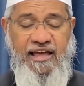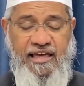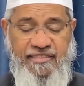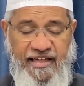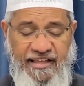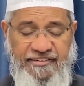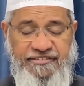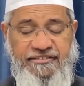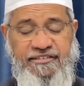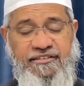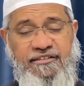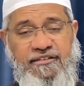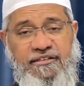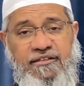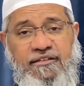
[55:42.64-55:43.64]
has asked
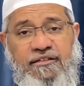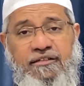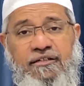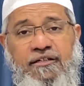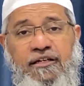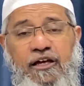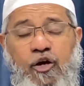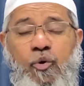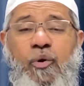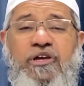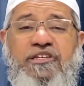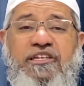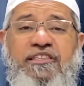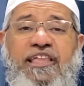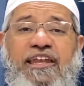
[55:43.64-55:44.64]
a
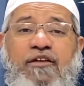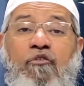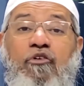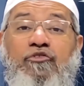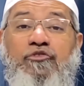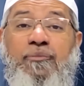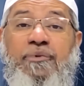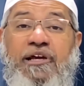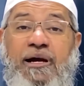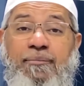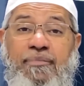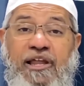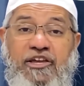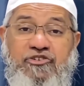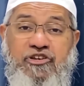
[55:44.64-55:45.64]
question that he wants to
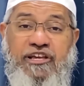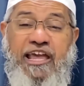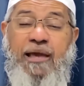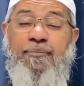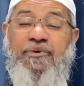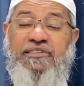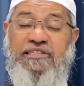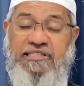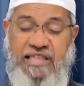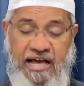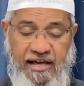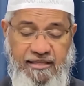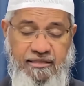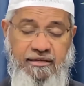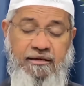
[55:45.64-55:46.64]
become like Sheikh Ahmed
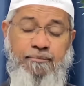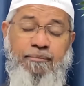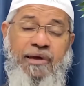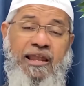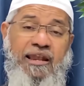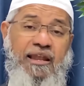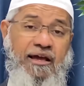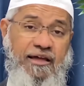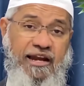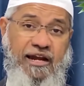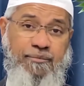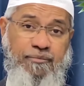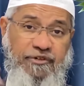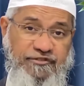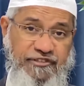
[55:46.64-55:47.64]
Didat. May Allah
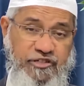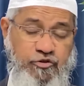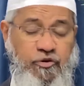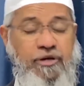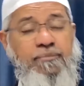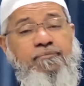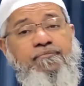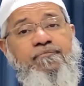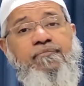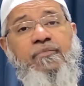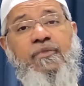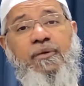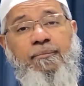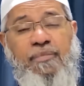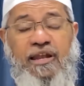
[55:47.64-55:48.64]
grant mercy to him.
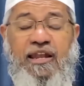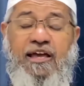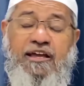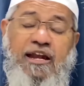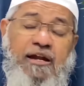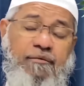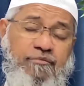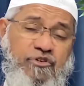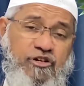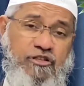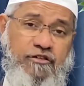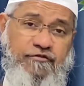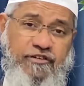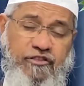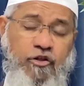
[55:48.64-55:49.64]
May Allah grant him Jannat
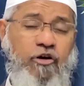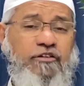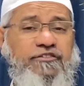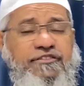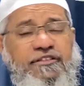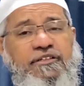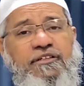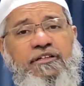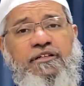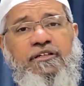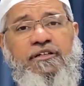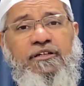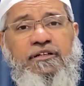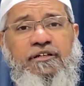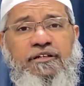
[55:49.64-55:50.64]
al-Firdaus.
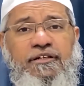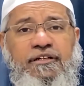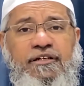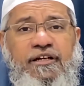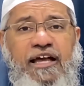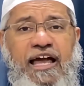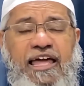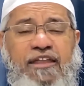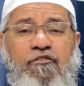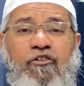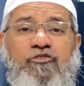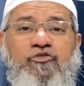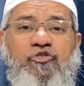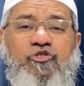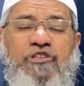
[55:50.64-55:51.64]
And he
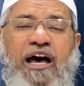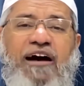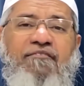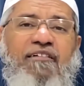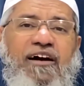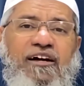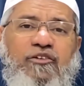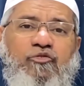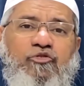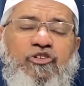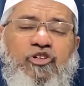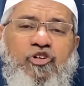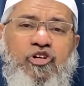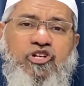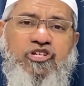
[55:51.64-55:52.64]
wants to do dawah to the
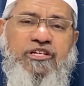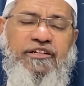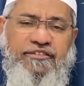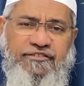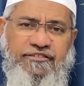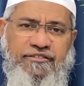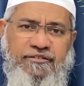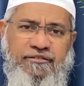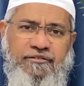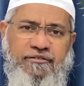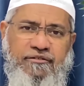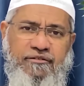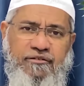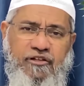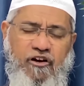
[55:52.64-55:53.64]
Christians
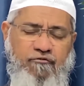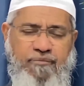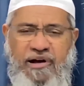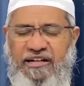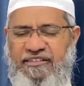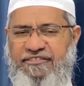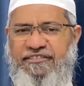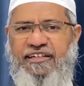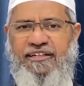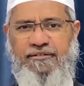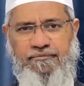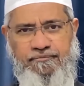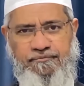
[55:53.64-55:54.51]
of Pakistan.